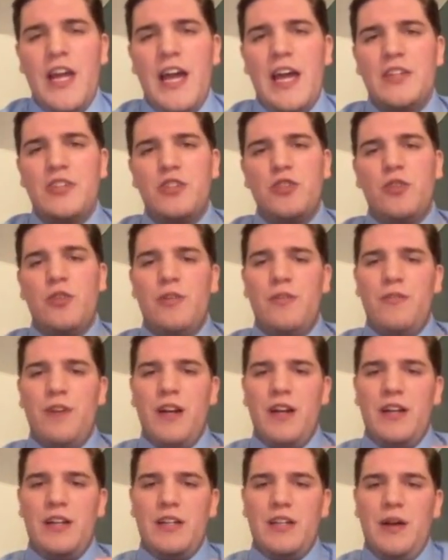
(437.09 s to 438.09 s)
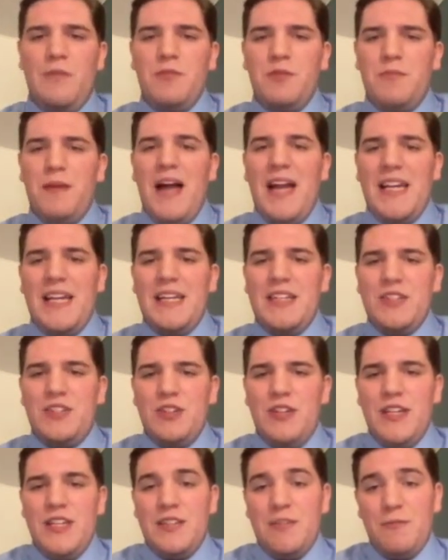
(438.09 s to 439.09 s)
and sort of comes back
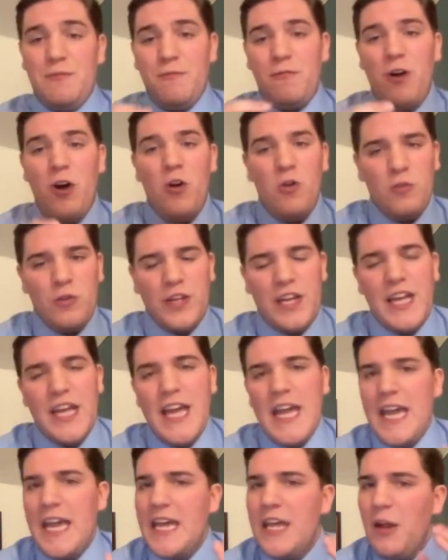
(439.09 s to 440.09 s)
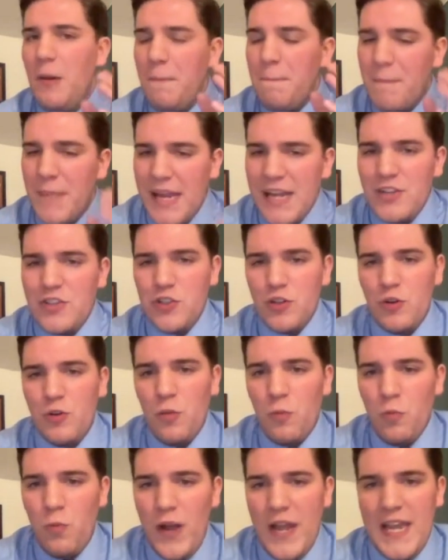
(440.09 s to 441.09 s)
into vogue in a major
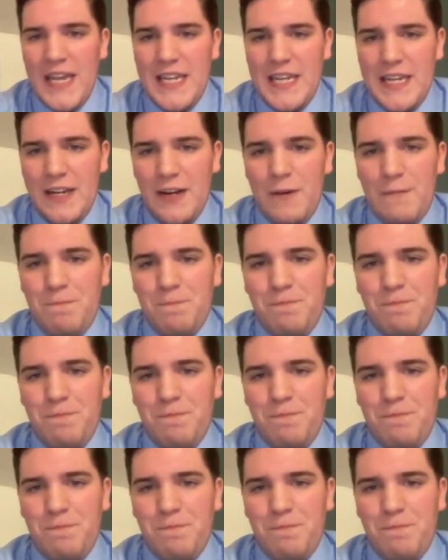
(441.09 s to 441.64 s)
way here.